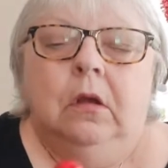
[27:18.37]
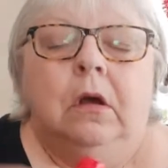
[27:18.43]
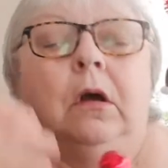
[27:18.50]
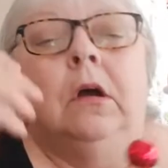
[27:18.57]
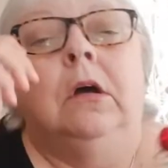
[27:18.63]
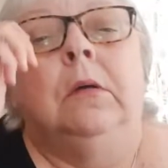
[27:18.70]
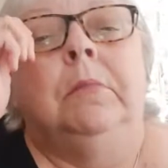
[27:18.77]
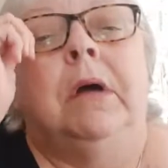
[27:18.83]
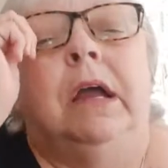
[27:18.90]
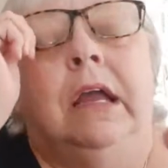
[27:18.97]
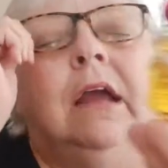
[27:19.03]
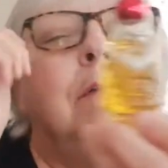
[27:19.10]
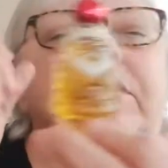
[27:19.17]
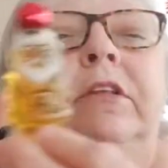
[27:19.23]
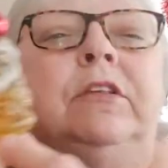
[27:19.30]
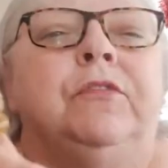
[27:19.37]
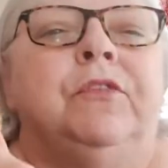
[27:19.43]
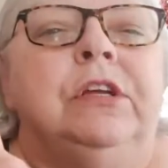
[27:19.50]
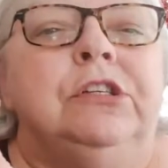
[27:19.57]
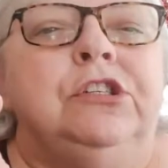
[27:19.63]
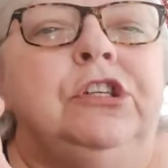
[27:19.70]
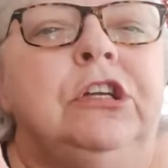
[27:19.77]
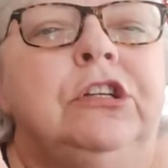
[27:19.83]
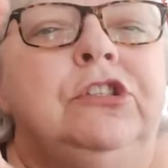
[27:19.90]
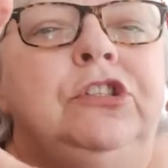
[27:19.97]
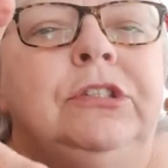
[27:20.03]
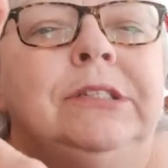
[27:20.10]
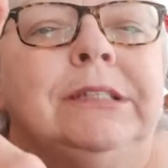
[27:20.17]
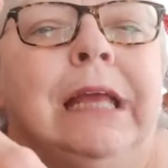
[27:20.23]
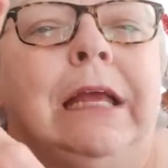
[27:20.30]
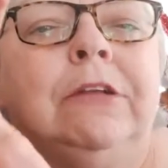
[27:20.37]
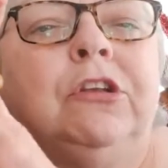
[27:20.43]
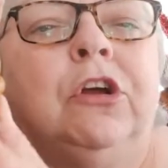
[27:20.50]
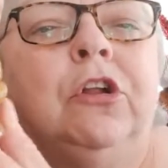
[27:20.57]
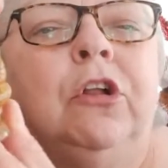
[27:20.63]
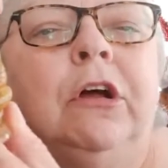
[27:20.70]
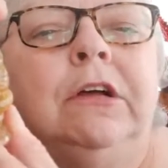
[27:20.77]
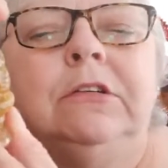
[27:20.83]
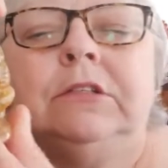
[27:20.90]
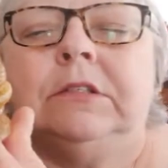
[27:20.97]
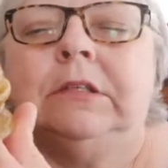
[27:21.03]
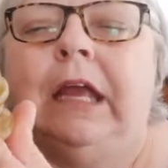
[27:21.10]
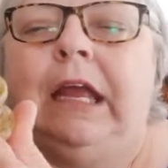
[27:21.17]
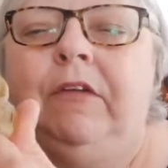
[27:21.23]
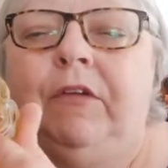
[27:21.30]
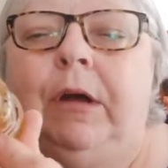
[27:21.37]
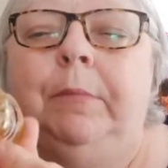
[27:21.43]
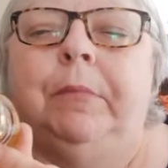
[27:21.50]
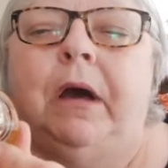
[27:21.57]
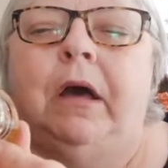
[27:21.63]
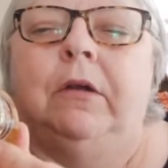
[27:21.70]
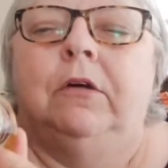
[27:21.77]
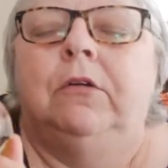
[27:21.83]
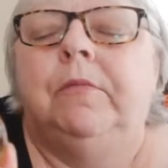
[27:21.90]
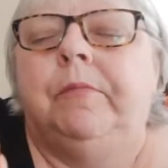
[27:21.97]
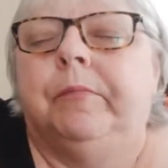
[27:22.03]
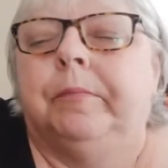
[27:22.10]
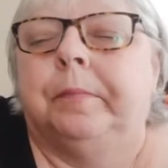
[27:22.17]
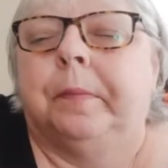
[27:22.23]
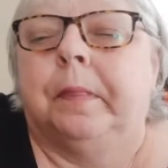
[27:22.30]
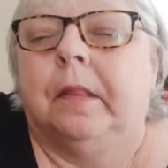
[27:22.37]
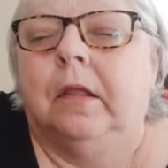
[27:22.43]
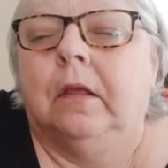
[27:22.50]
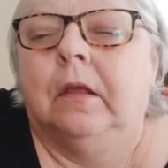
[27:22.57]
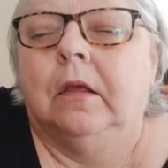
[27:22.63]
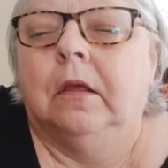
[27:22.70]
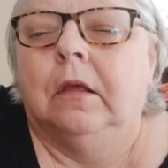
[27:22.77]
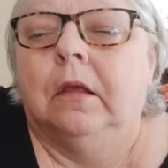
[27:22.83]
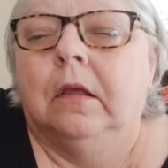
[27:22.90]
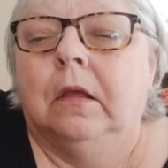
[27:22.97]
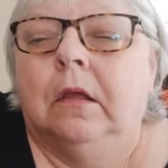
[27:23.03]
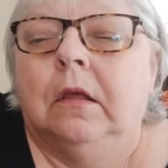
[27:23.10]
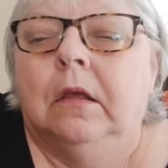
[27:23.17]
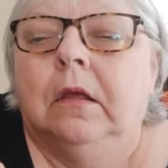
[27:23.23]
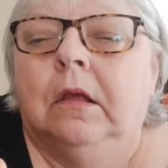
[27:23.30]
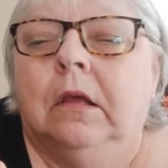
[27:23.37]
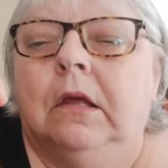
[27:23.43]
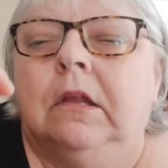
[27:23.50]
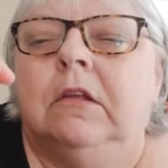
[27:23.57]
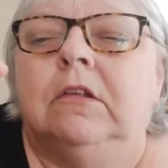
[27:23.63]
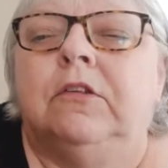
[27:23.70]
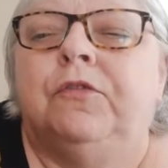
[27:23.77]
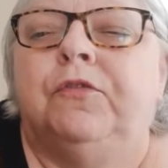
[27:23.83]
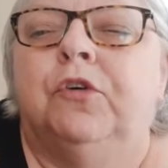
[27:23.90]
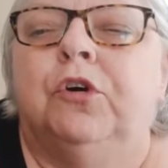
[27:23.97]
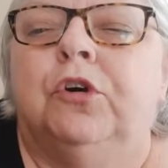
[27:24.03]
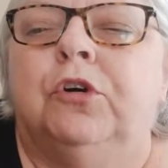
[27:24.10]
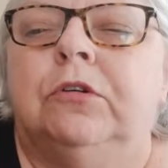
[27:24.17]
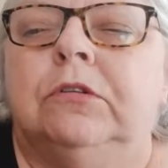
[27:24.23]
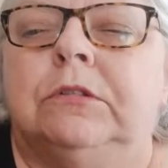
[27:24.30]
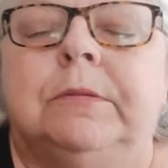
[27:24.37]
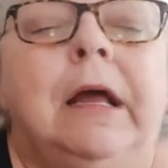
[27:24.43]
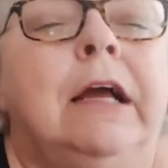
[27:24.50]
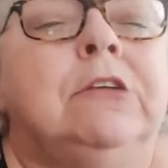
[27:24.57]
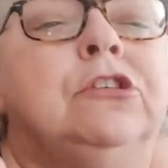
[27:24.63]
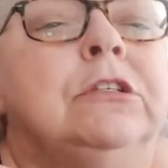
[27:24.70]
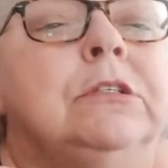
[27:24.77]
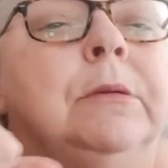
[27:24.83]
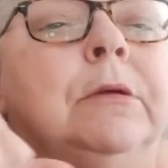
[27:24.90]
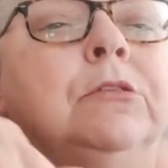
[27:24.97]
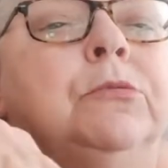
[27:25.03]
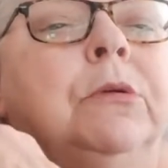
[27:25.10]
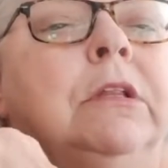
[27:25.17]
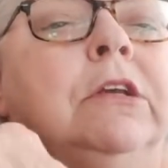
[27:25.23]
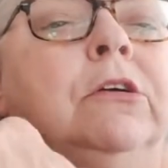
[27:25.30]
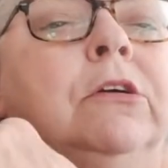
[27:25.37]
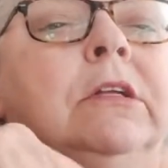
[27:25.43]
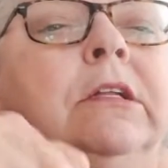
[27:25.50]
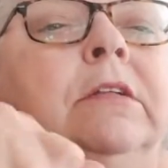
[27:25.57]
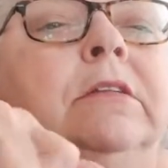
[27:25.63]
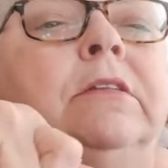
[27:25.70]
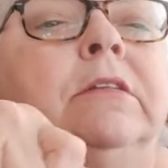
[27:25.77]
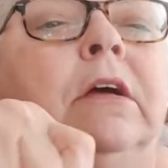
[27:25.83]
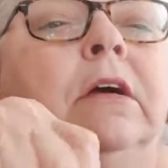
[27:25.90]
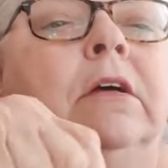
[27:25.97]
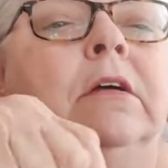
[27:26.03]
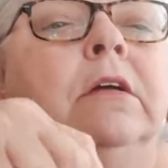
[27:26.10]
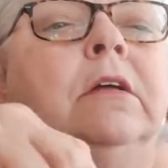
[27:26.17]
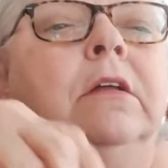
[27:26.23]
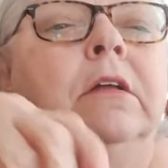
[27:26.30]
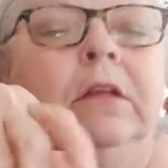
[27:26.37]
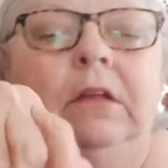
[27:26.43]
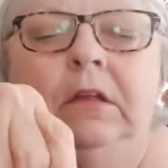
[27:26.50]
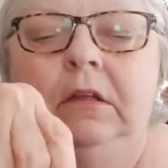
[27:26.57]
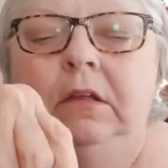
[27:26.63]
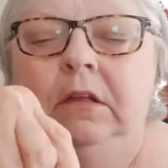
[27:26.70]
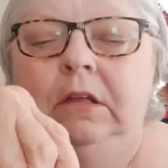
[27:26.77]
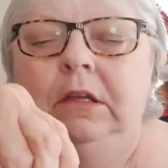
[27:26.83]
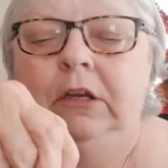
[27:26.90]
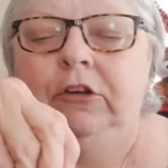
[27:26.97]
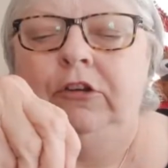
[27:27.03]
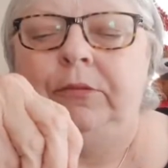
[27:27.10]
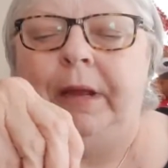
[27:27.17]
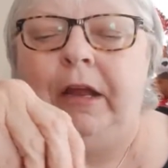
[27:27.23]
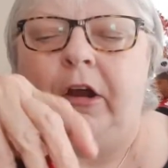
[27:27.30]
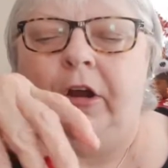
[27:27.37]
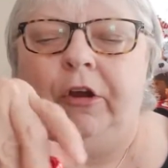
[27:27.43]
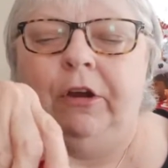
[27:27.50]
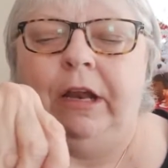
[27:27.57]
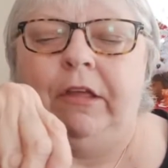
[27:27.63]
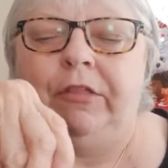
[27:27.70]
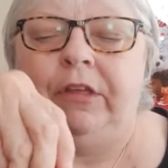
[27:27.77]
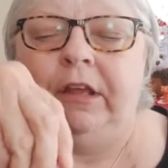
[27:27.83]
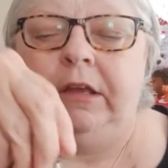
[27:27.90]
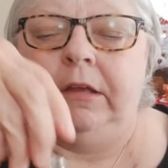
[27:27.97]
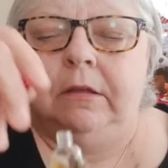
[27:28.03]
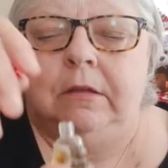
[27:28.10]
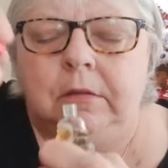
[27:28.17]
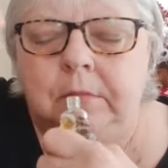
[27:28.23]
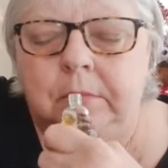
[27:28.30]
Um, I have this vintage Santa Claus Avon bottle. It is full. It actually smells really good. It's, uh, here's my heart, I think.